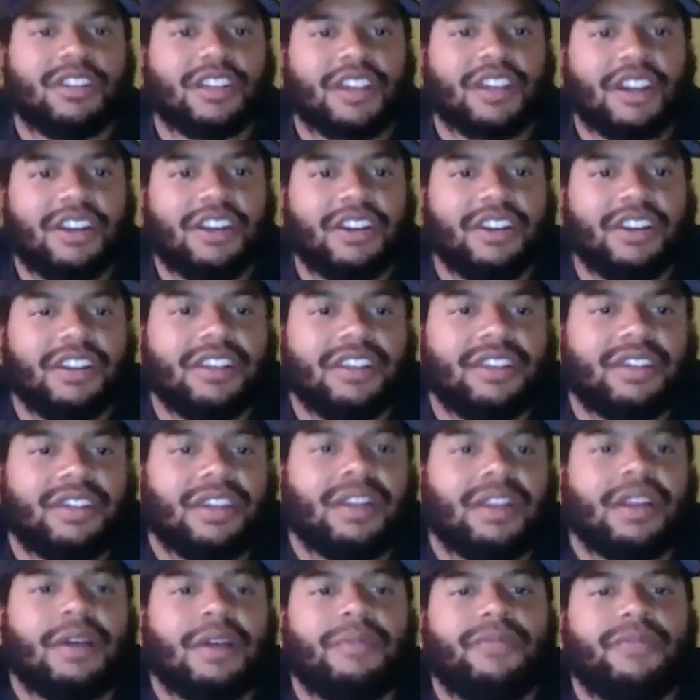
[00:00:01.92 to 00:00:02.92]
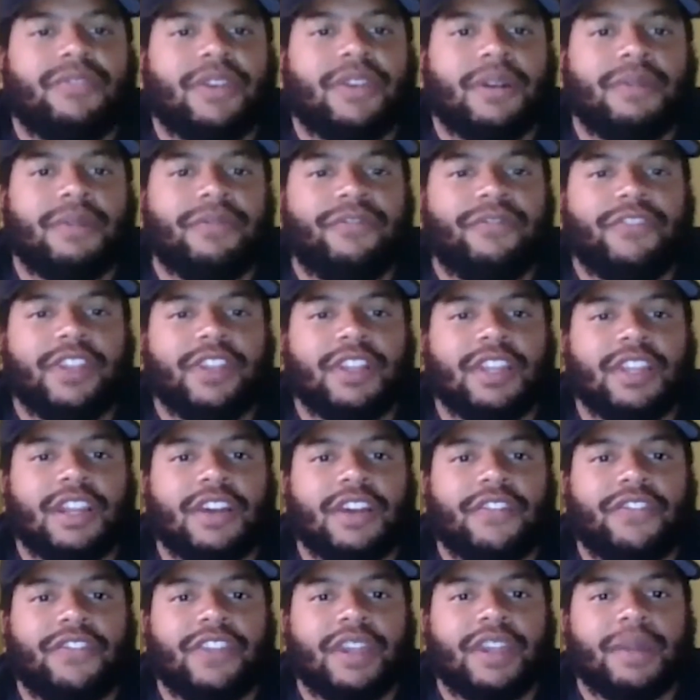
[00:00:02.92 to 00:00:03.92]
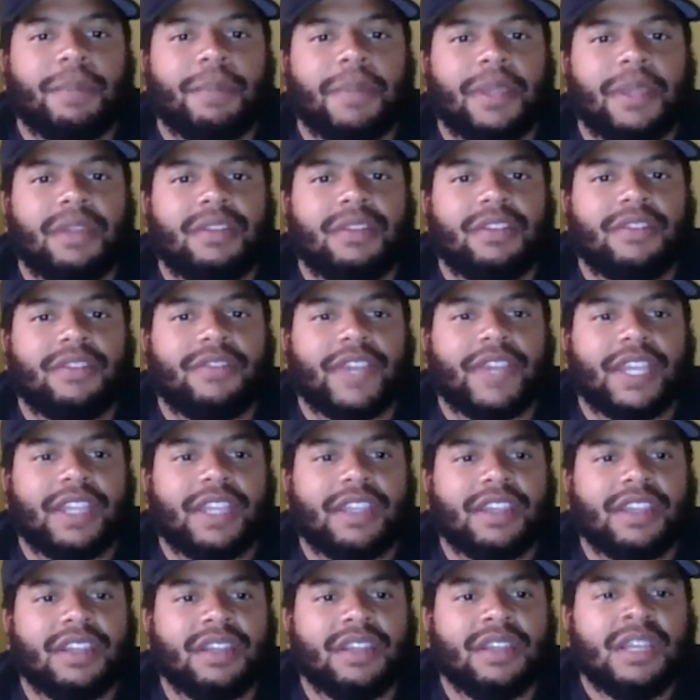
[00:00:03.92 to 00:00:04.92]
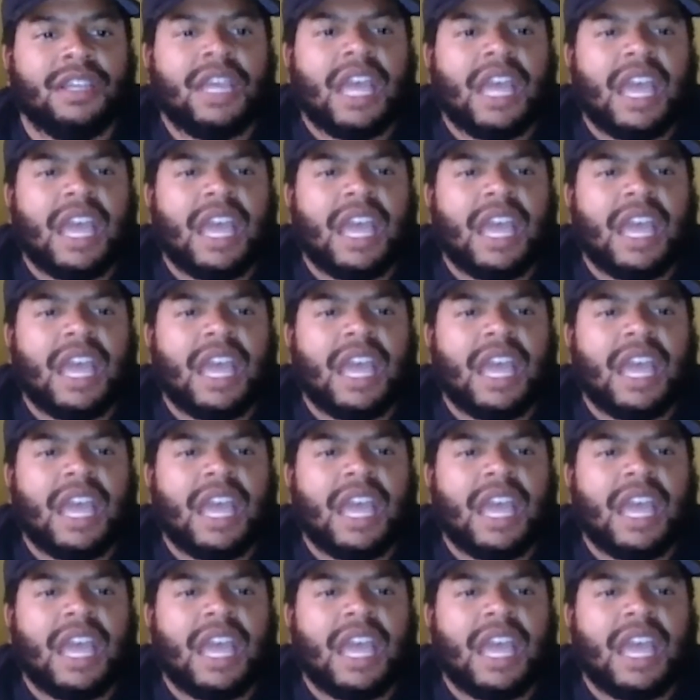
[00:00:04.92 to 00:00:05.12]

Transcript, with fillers: Curtis, and I'm from Philadelphia, Pennsylvania.